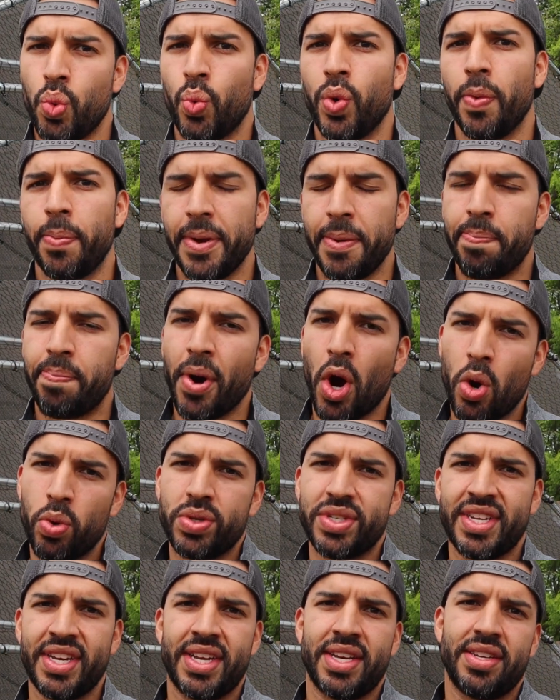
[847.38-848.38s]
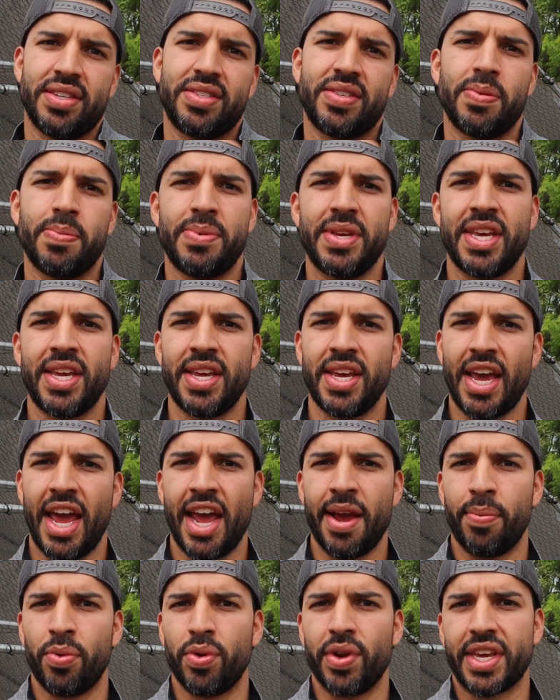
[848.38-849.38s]
will be potent to be
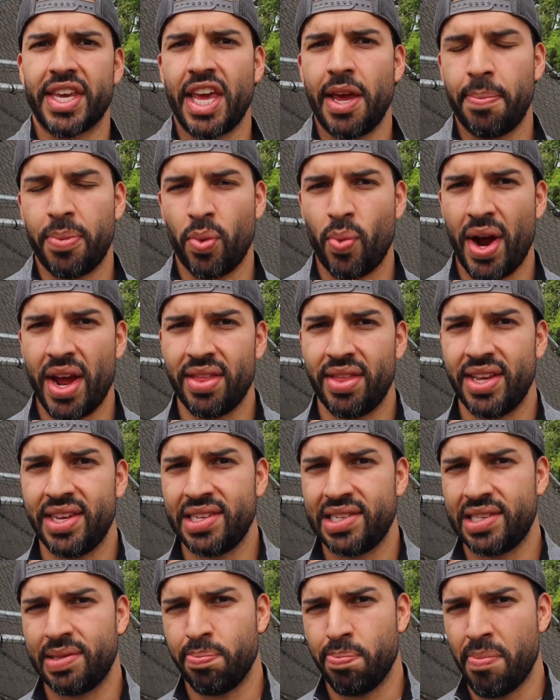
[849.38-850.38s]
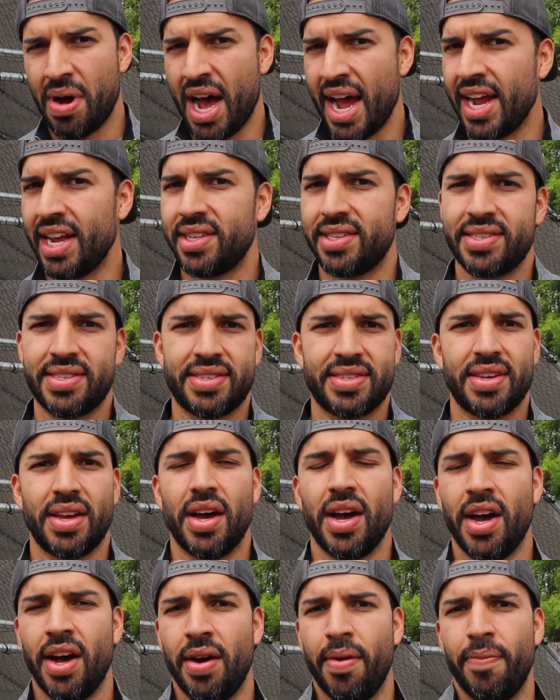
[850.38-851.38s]
able to keep away these mites
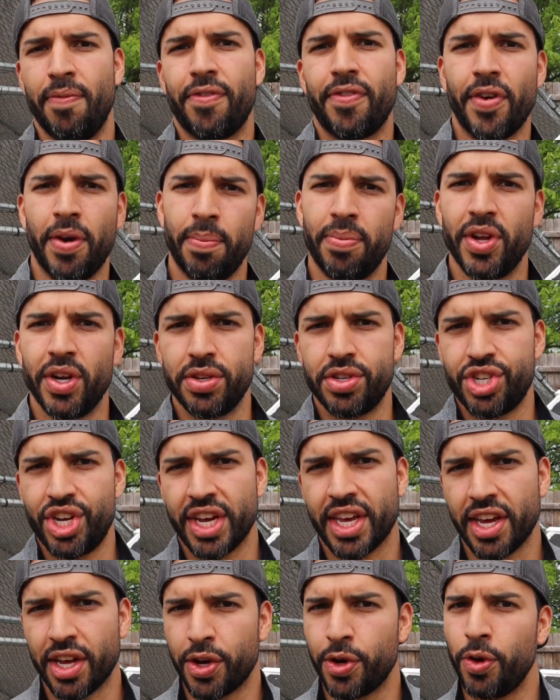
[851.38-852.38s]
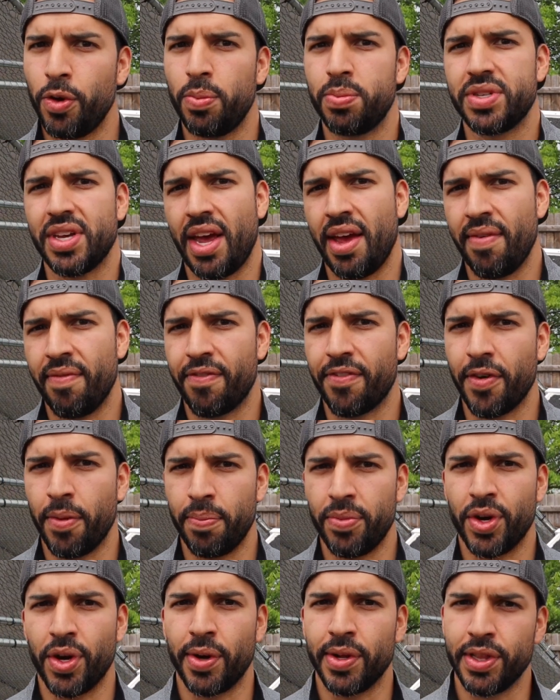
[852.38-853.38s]
from their chicken coops and
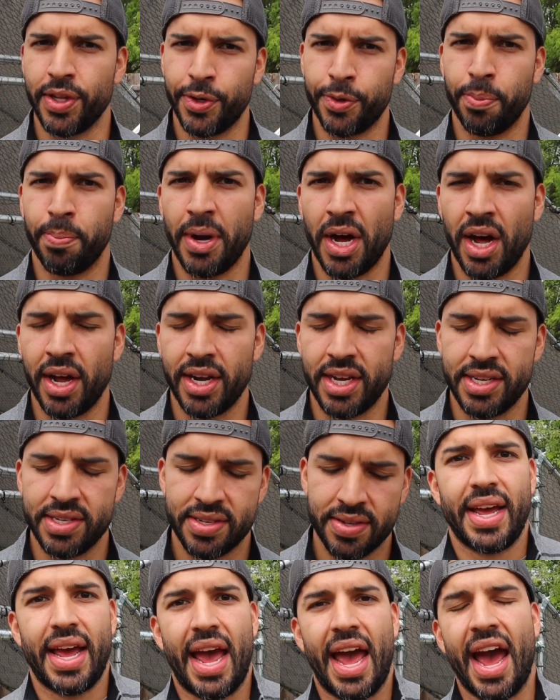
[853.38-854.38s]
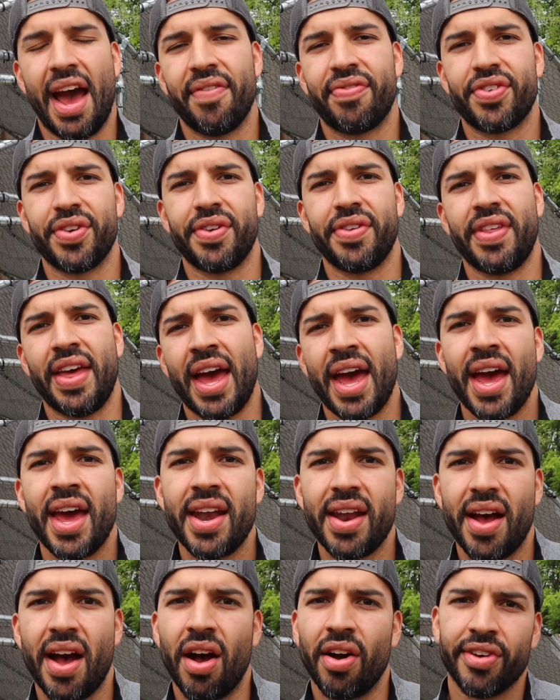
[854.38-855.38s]
from their little bodies. After
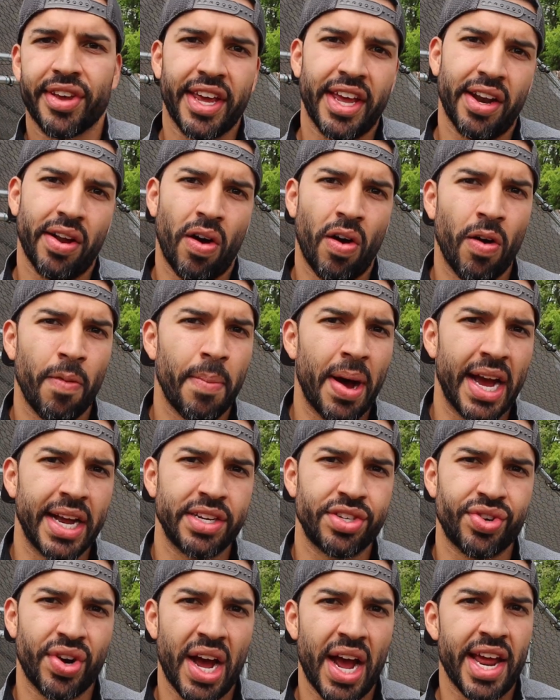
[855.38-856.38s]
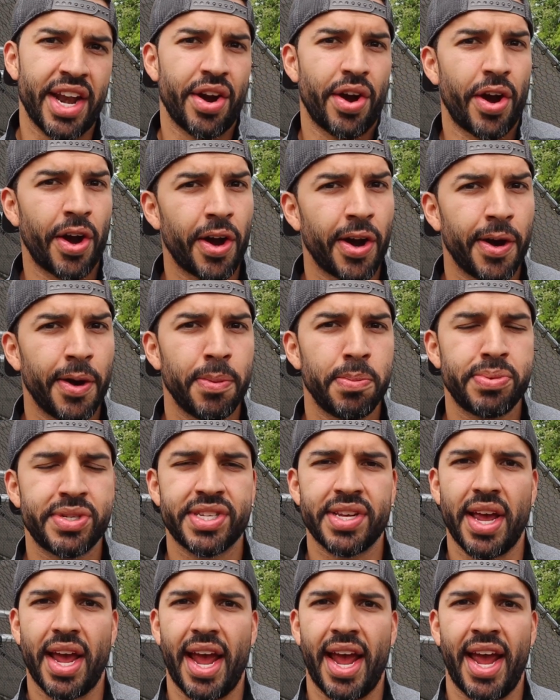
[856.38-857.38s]
that, I'll get all my dried
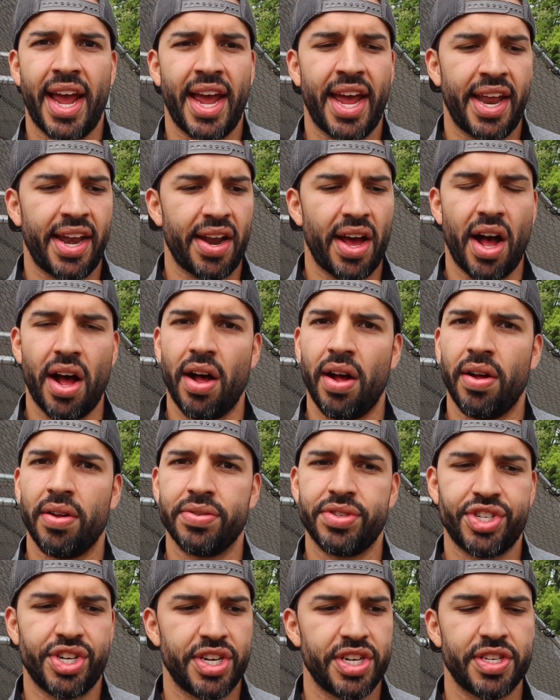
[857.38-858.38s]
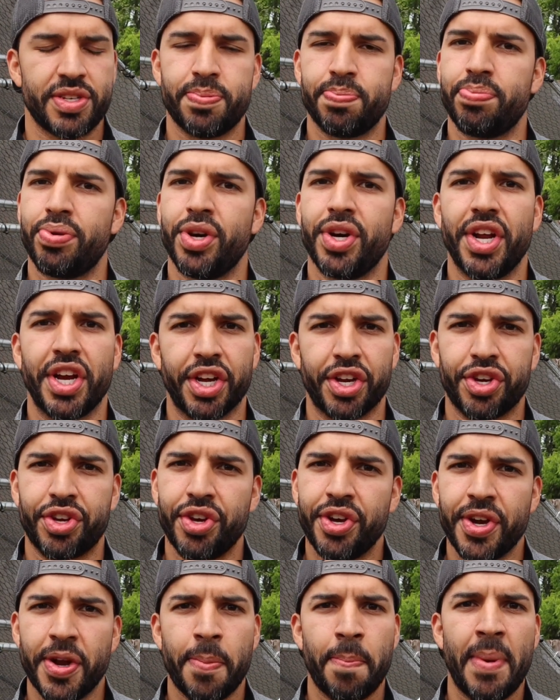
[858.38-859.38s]
herbs and I'll just put a
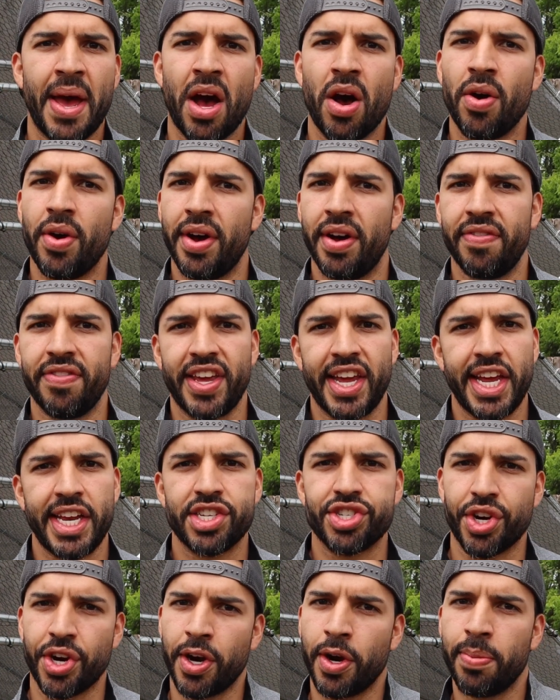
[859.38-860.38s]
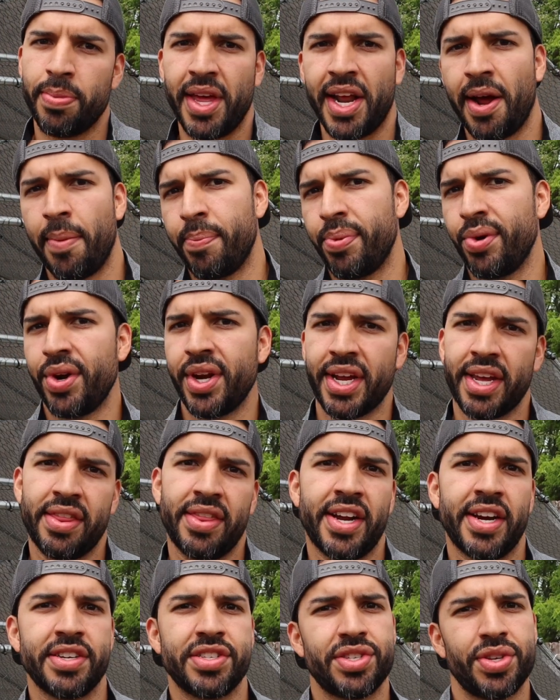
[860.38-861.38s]
good amount of each herb that I'm putting in
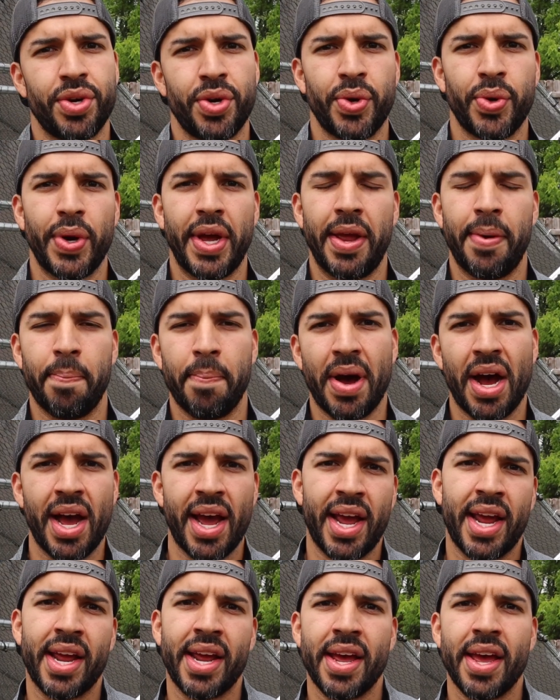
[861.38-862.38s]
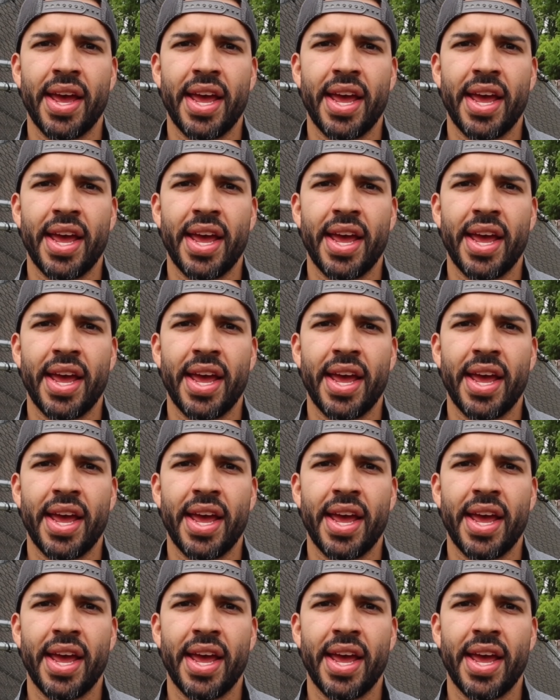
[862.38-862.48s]
there. So in my